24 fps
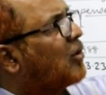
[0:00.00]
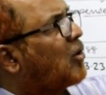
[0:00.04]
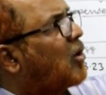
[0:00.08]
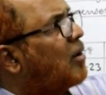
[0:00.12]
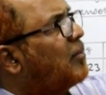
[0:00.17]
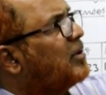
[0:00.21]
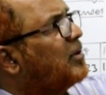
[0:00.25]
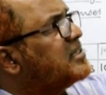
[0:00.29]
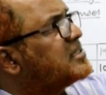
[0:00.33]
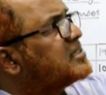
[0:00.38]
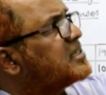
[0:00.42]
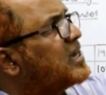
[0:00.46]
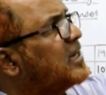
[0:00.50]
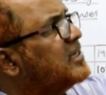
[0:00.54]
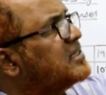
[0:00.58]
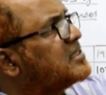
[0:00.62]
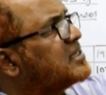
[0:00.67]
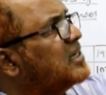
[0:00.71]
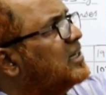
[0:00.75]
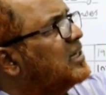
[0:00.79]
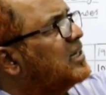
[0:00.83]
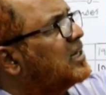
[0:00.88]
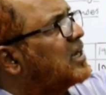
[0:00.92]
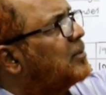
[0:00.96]
Common
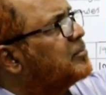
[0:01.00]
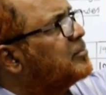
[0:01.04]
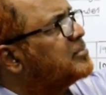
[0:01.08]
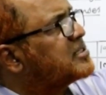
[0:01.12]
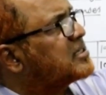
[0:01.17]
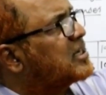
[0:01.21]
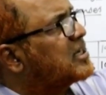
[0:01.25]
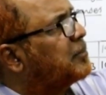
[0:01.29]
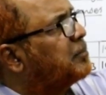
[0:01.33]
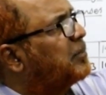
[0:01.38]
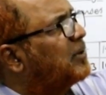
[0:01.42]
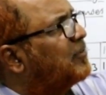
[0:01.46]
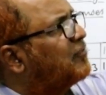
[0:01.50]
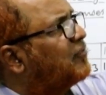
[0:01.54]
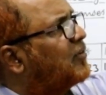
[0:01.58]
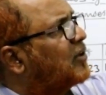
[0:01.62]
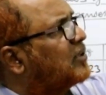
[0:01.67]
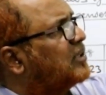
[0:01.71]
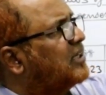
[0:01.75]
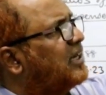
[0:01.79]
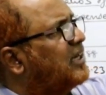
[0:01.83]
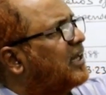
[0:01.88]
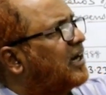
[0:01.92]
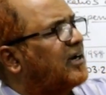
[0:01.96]
size income statement for
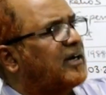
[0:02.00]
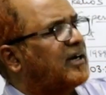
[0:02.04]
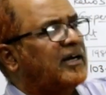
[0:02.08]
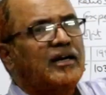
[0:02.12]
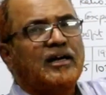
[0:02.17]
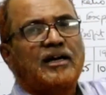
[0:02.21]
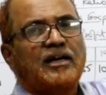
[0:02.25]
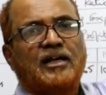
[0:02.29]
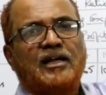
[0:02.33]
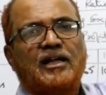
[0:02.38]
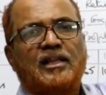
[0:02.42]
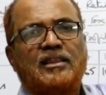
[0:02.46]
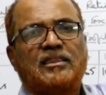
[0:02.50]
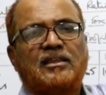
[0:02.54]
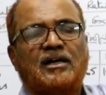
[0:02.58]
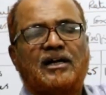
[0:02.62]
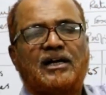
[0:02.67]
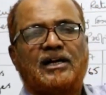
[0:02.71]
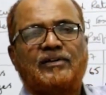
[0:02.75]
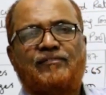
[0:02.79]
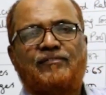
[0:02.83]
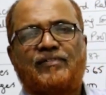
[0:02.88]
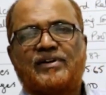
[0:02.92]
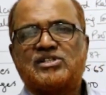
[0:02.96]
the year ended
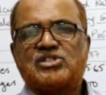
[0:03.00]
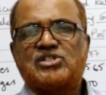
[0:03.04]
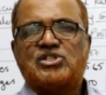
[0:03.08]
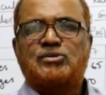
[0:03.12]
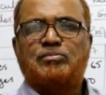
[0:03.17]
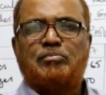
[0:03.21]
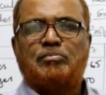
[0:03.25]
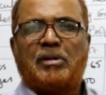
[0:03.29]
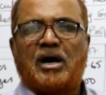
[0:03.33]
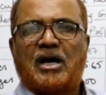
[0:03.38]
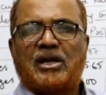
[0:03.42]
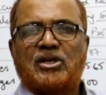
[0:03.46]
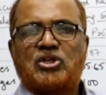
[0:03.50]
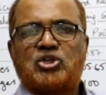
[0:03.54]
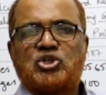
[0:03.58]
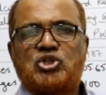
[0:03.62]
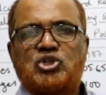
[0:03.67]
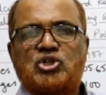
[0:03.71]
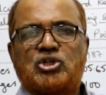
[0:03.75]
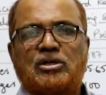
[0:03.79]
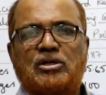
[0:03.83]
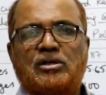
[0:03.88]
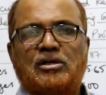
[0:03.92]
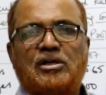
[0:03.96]
31st
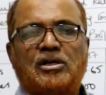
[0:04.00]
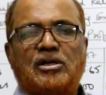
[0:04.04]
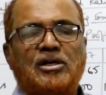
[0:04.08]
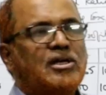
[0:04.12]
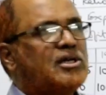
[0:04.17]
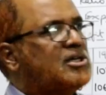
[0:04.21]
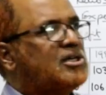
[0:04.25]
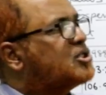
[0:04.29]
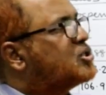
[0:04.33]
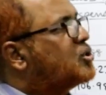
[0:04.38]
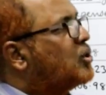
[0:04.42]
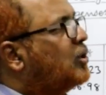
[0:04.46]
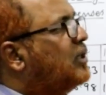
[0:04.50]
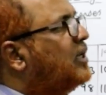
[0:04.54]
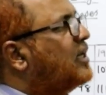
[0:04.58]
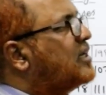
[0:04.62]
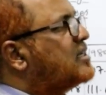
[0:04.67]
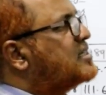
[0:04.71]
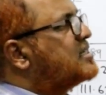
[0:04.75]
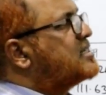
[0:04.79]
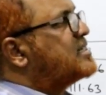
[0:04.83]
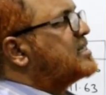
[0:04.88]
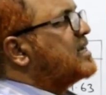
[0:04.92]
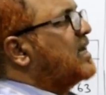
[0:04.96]
March. So here
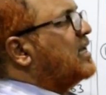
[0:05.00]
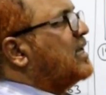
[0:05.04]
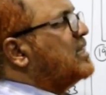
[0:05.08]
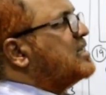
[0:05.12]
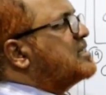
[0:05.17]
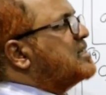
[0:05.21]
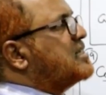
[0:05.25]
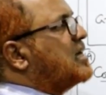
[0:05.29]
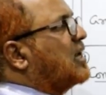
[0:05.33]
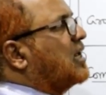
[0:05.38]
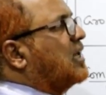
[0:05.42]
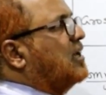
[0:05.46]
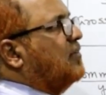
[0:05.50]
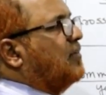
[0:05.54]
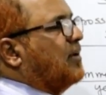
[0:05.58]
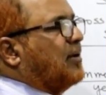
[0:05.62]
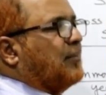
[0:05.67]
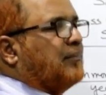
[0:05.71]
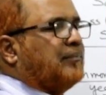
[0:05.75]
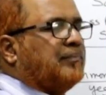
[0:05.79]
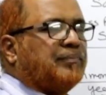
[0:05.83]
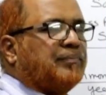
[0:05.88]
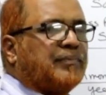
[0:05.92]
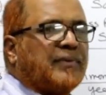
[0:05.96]
sales are given.